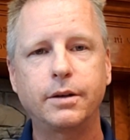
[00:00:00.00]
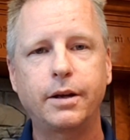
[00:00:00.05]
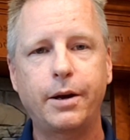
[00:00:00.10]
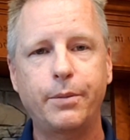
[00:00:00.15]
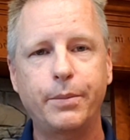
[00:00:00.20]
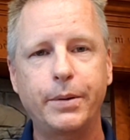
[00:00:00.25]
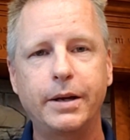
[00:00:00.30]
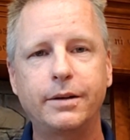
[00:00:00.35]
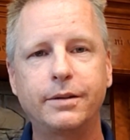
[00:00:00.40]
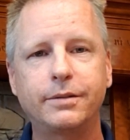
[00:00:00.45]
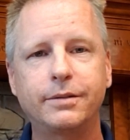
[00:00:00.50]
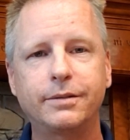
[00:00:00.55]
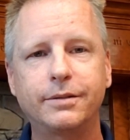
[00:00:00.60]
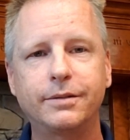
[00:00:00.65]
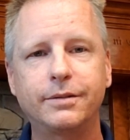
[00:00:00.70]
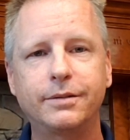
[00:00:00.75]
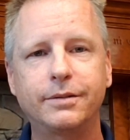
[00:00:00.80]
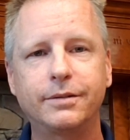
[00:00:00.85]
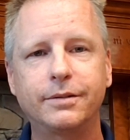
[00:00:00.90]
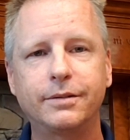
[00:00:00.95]
Amen.
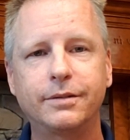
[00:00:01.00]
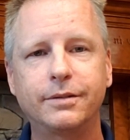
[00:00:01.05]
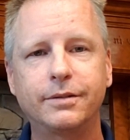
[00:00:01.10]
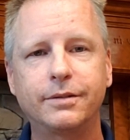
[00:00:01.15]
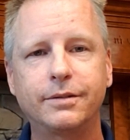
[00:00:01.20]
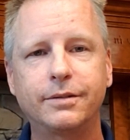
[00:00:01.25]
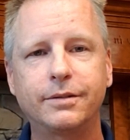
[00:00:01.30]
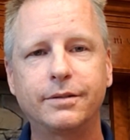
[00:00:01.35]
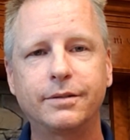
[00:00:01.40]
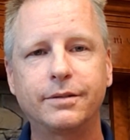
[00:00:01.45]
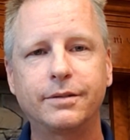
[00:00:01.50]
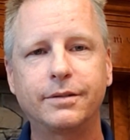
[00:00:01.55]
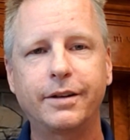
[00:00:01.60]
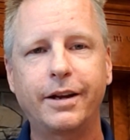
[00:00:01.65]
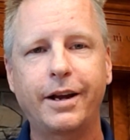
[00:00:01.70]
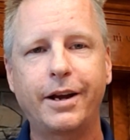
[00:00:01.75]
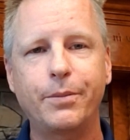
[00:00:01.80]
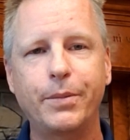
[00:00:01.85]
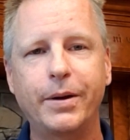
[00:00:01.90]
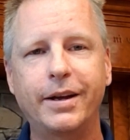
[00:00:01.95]

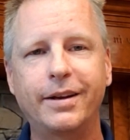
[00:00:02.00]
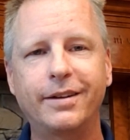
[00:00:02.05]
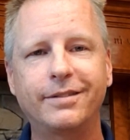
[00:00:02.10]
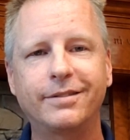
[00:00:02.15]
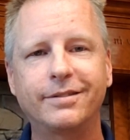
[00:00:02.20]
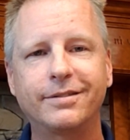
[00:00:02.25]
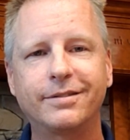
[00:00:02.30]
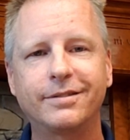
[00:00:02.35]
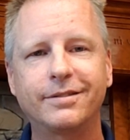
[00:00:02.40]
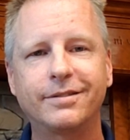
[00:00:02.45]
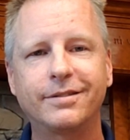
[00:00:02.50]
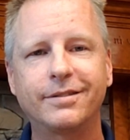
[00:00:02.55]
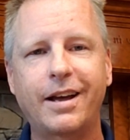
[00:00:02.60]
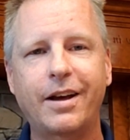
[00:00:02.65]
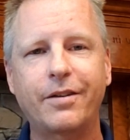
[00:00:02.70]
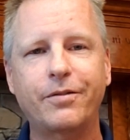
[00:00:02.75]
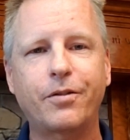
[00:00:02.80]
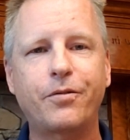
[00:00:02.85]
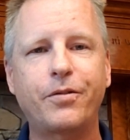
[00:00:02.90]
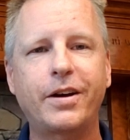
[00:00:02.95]
Amen.
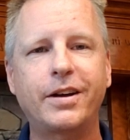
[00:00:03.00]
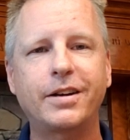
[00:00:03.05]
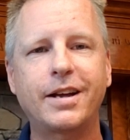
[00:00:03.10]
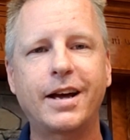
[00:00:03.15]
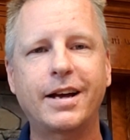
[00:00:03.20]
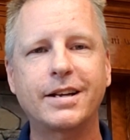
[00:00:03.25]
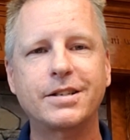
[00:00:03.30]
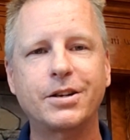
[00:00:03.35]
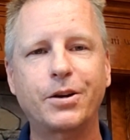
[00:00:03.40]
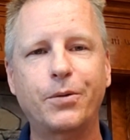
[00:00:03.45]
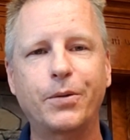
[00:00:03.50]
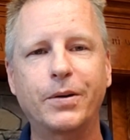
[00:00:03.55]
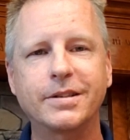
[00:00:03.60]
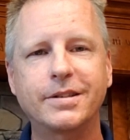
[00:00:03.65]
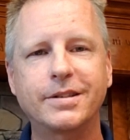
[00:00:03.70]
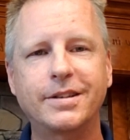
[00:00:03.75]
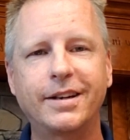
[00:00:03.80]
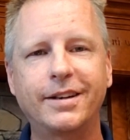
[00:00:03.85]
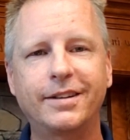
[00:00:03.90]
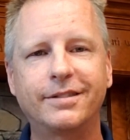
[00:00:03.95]
Have a fantastic
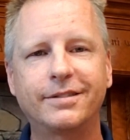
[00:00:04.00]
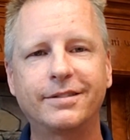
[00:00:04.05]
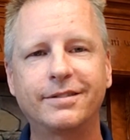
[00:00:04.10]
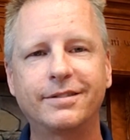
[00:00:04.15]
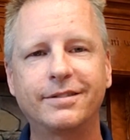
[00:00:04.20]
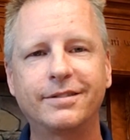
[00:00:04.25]
Wednesday.